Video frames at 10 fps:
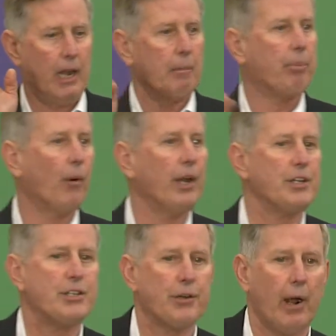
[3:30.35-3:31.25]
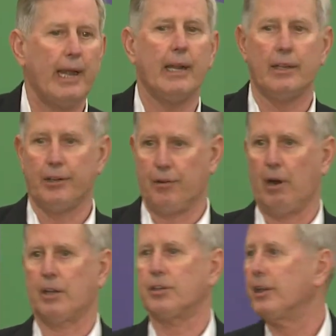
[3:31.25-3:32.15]
and it pointed straight in the
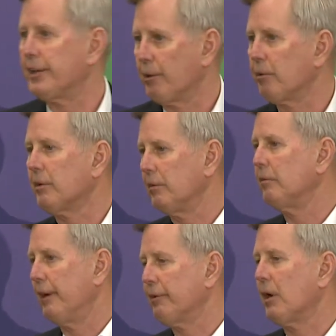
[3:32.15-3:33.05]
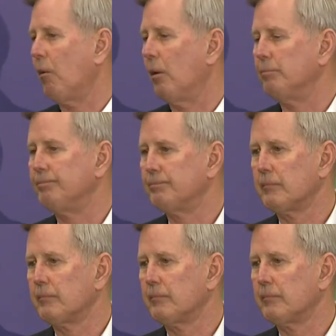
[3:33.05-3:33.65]
direction that they were going.